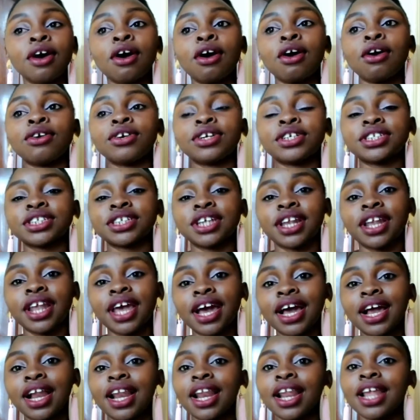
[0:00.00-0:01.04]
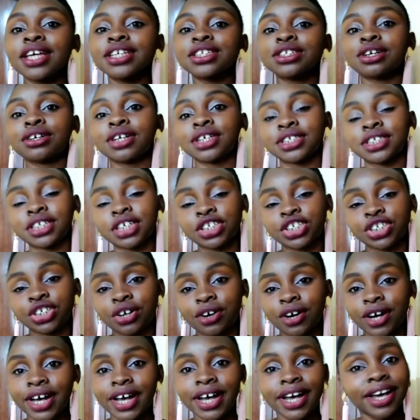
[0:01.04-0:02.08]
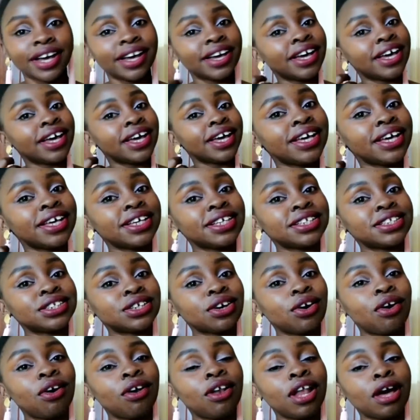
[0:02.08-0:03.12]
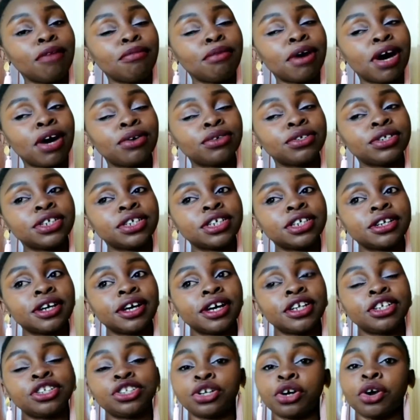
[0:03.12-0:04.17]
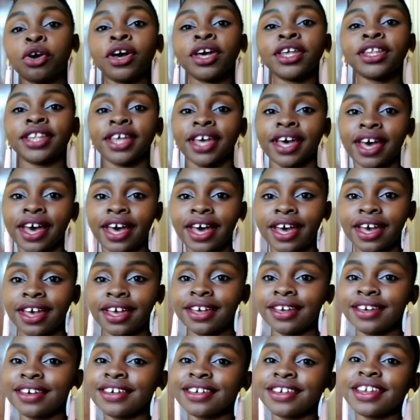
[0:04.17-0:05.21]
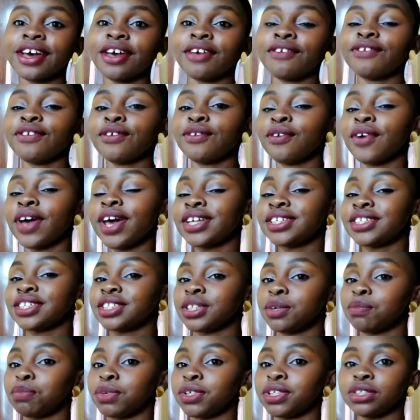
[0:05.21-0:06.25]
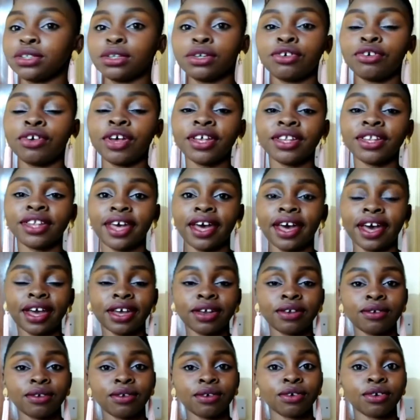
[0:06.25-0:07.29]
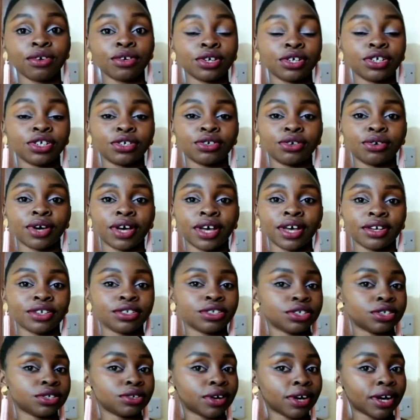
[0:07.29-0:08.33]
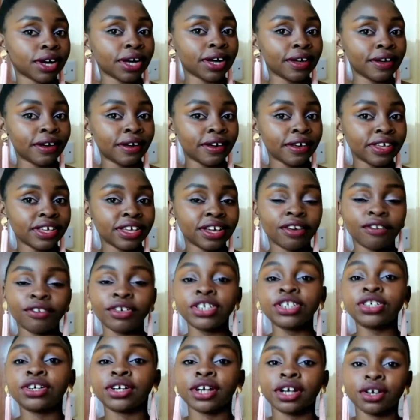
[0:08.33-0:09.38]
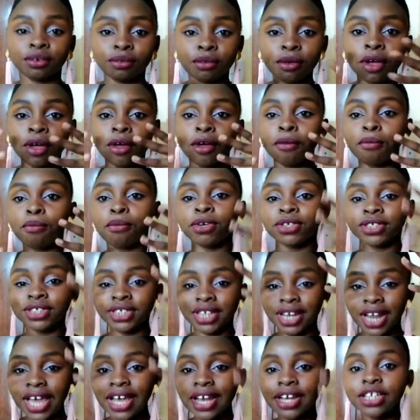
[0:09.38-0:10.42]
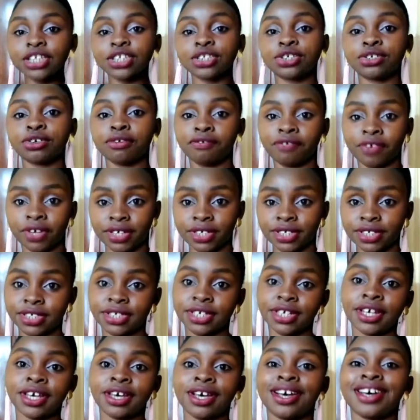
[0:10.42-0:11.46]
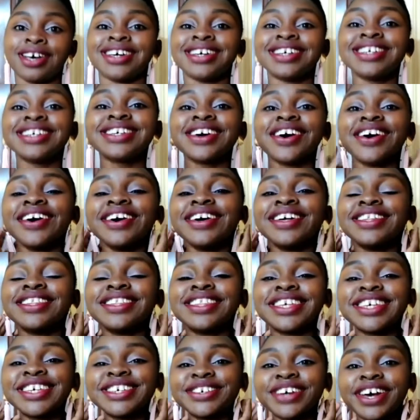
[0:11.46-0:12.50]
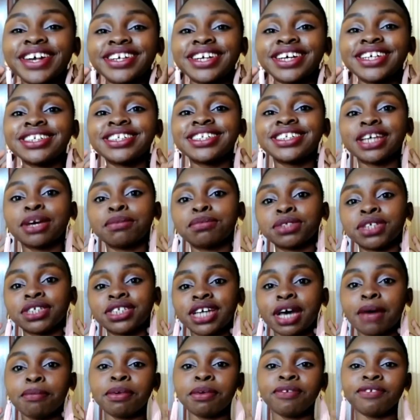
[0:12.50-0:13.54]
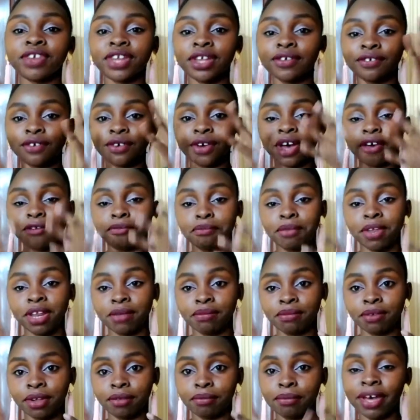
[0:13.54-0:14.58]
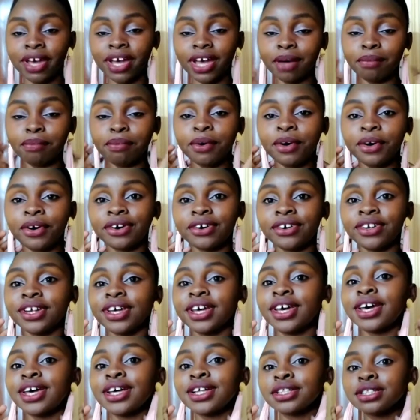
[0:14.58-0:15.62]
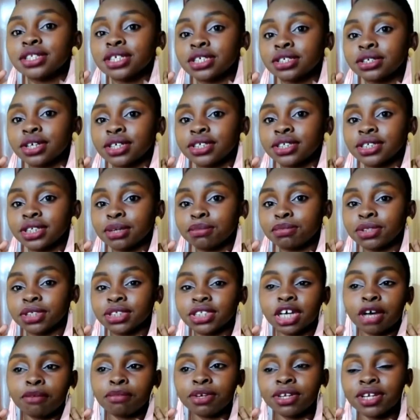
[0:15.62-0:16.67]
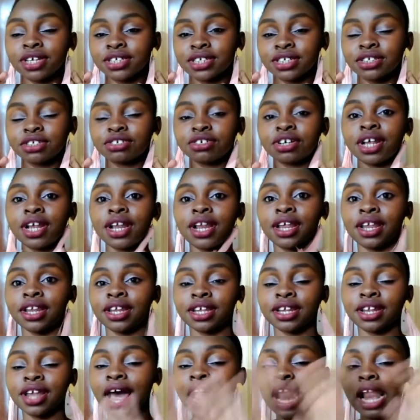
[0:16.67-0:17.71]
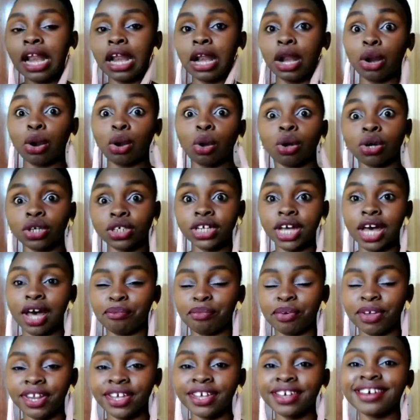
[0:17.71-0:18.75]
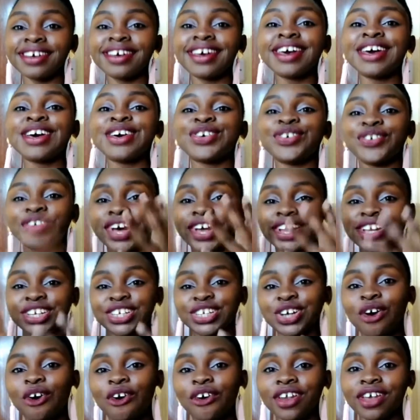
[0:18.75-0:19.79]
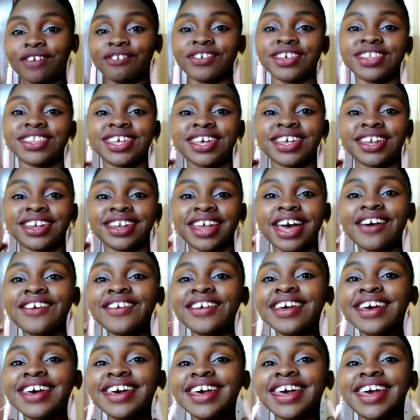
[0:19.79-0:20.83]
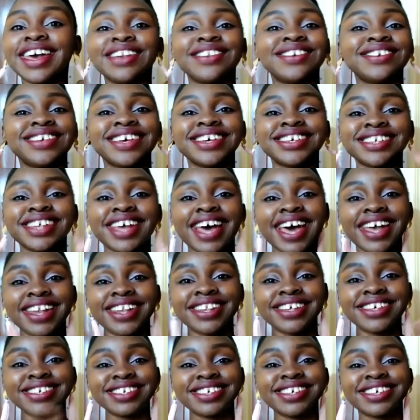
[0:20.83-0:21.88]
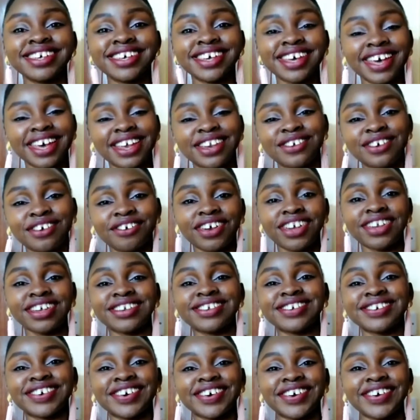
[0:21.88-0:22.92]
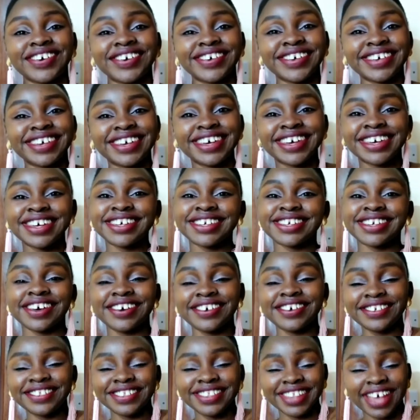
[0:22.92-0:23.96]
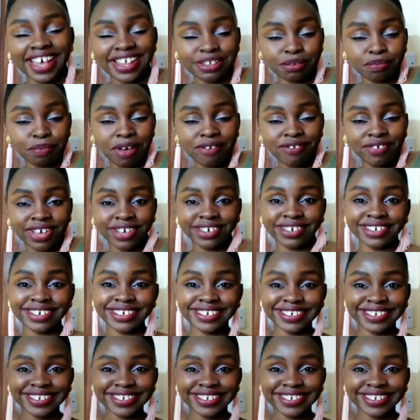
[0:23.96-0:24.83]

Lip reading: or it's a necklace, or it's a choker, it's all about drawing the eye. Now, if you wear such a piece, you're drawing the eye to your ear region, and most likely to your face. So this one just steps it up. Even if you have minimal makeup on, this one steps it up. It doesn't really need a lot happening. You can tone everything down, and you just add this and you're ready to go. So that's perfect.